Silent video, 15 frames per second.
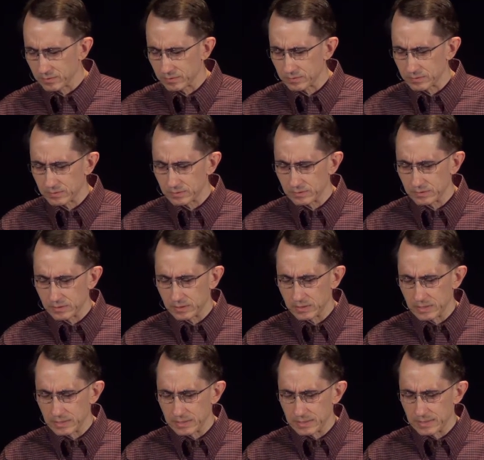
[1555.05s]

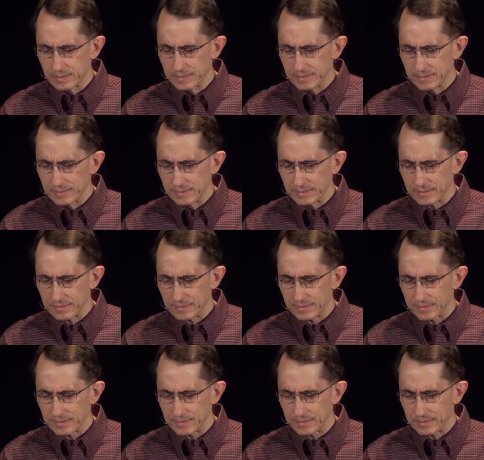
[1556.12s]

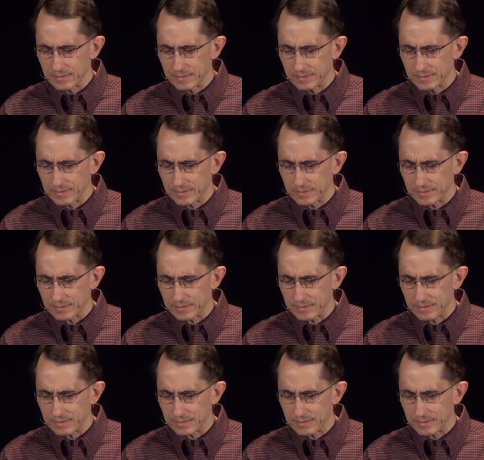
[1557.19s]

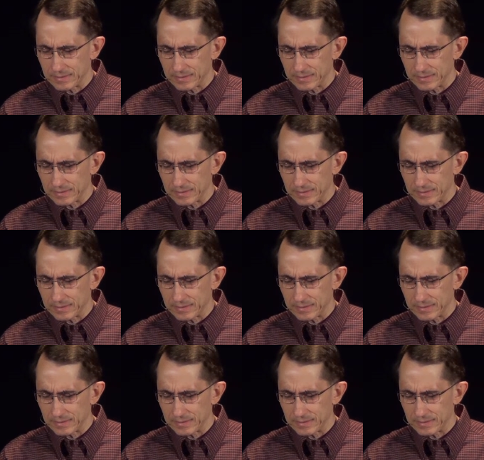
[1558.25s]
Nobody speaks.